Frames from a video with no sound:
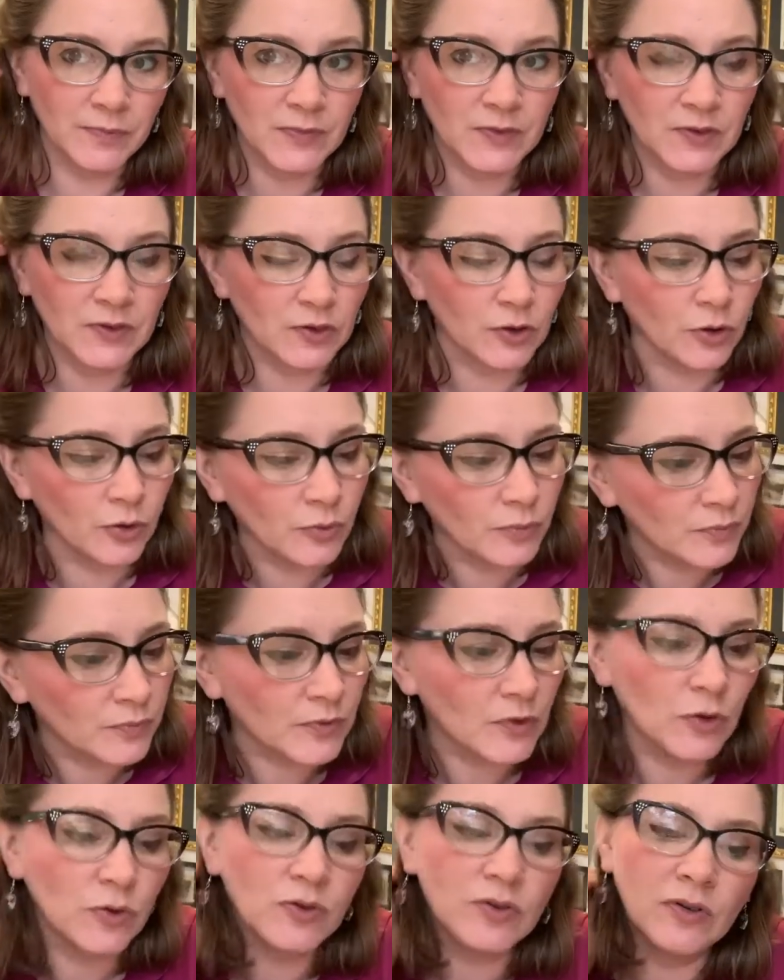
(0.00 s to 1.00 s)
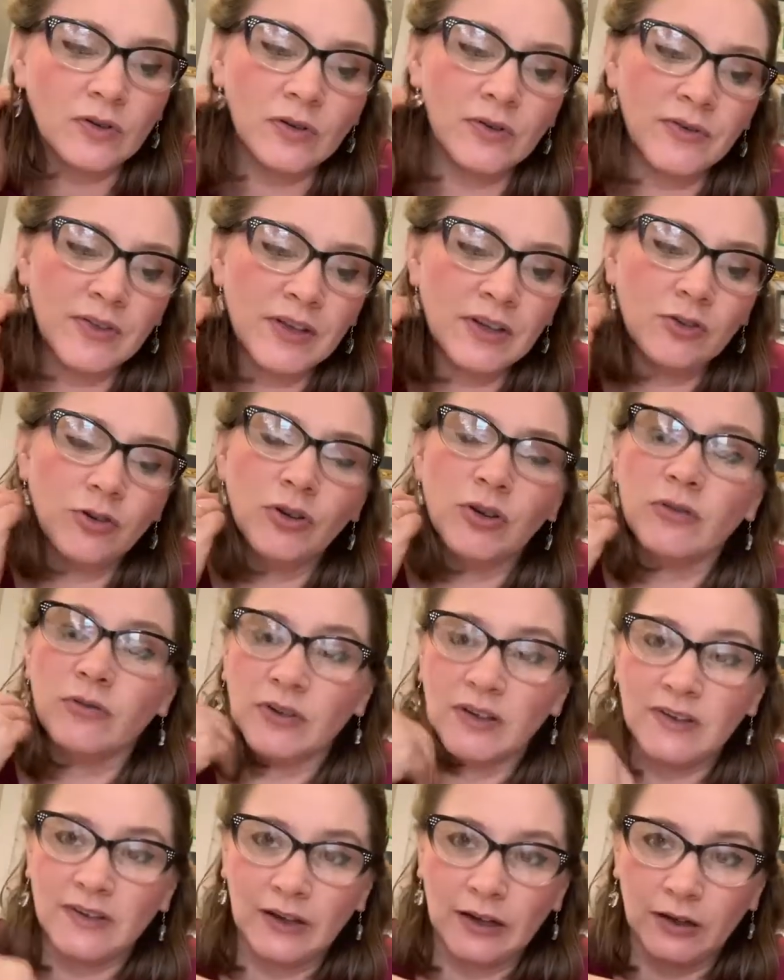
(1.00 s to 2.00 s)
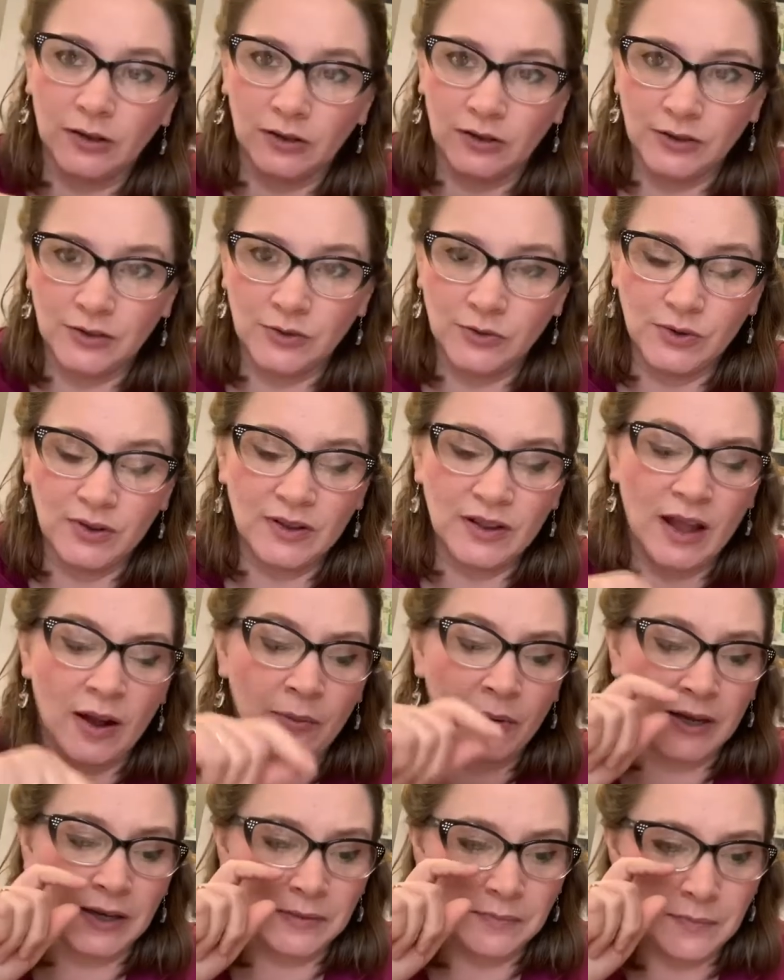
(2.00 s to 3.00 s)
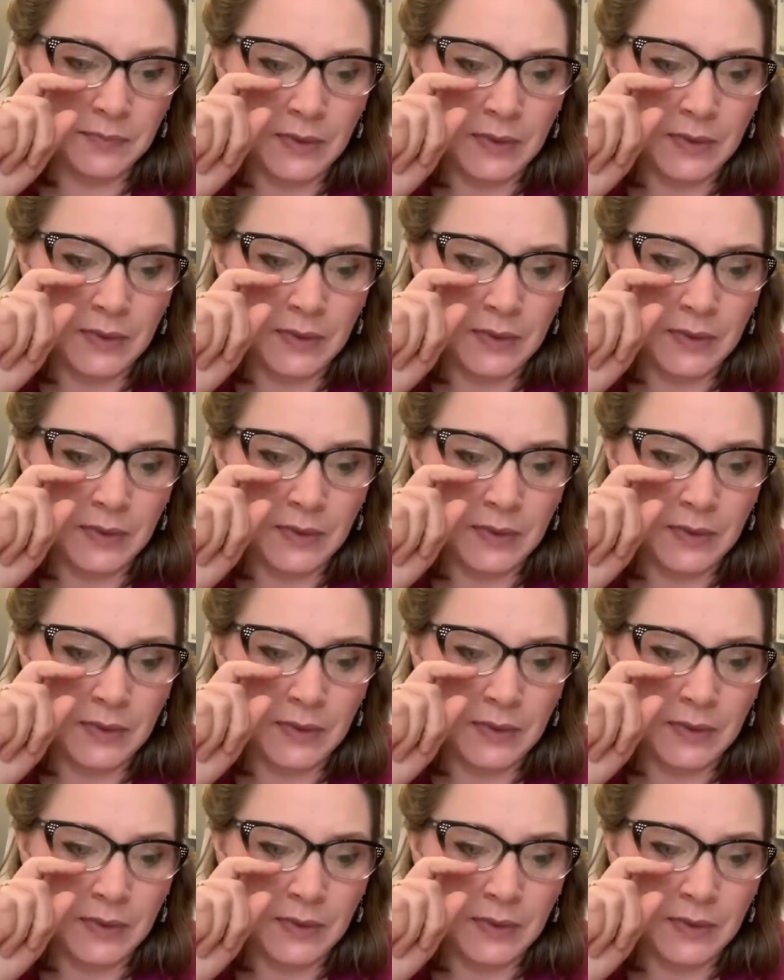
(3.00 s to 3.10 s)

So those little things you can recycle into it that way.